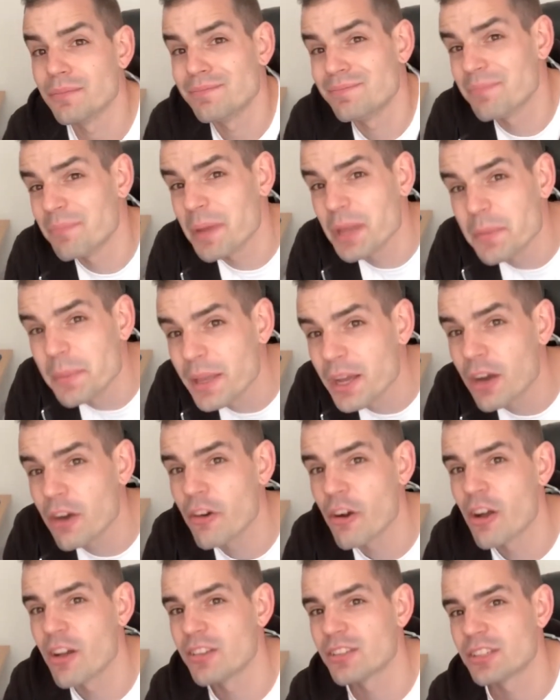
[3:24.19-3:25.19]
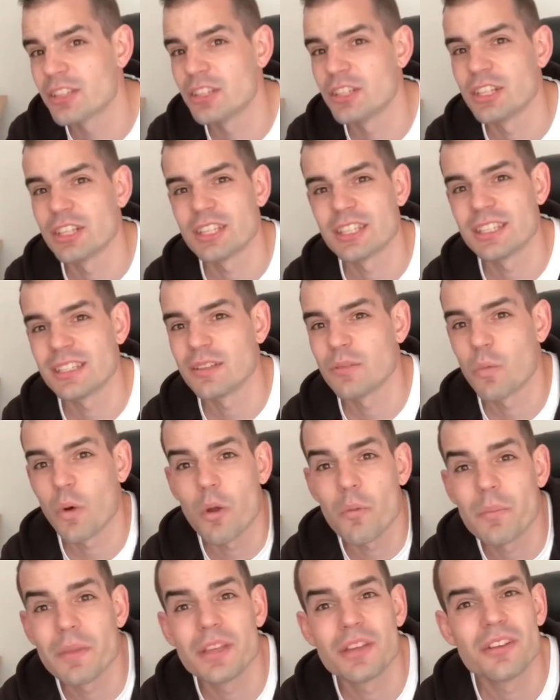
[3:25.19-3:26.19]
maybe our answer just
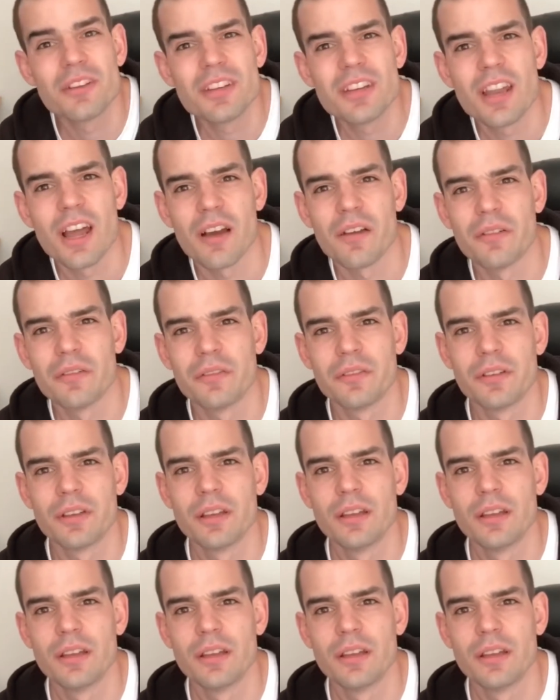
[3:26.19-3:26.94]
won't be good enough.